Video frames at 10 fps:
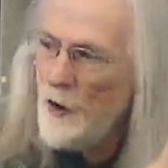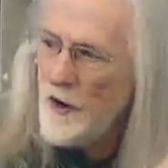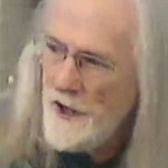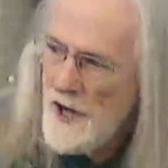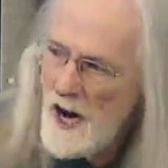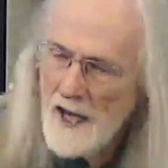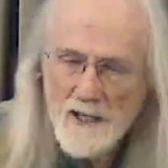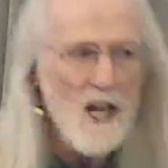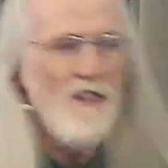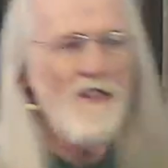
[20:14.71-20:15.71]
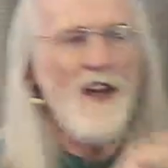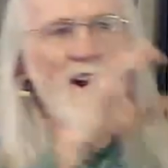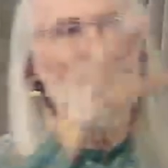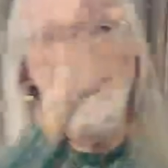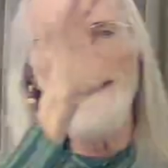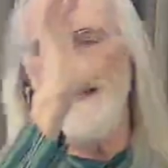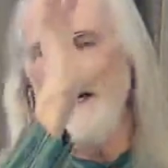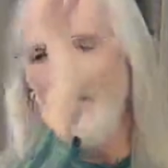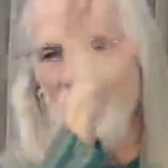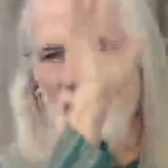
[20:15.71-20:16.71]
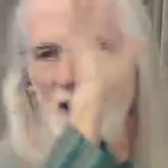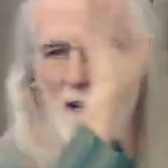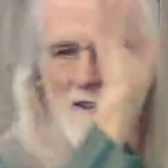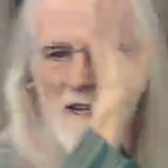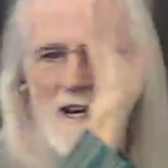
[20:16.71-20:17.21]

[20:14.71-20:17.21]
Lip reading: or not, they are nonetheless